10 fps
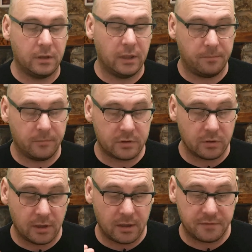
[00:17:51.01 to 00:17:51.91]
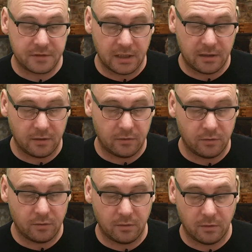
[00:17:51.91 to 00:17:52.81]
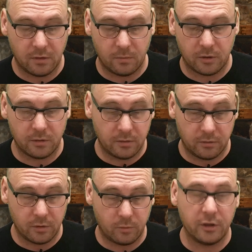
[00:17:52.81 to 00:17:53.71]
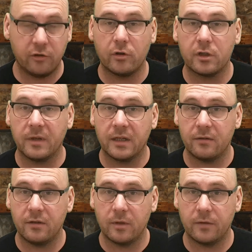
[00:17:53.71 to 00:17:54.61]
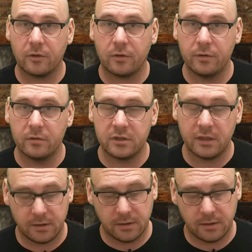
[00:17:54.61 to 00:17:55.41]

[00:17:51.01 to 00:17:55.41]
Yep, so I've set it to do the wattage automatically, whatever coil is in it,